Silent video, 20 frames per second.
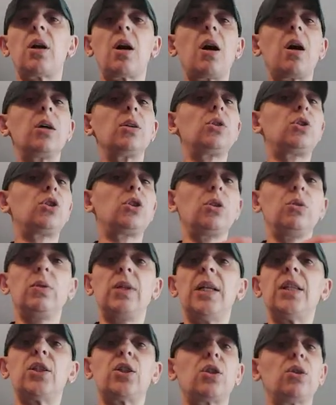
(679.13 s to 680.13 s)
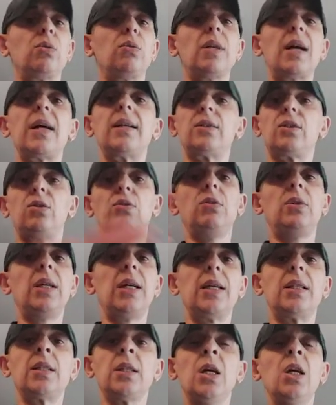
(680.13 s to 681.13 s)
cards, do this, do that, do
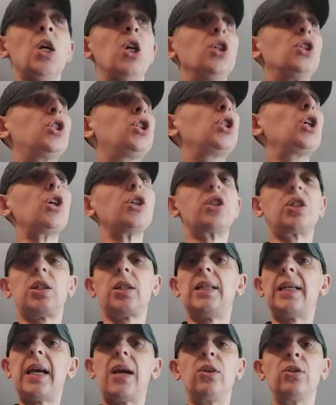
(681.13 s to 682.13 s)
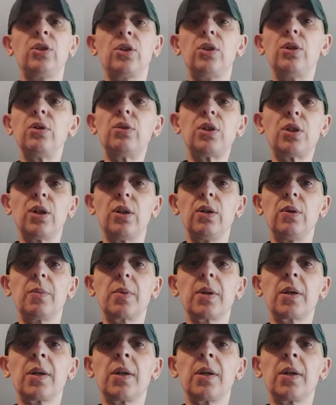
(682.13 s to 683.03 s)
this, just to get on YouTube.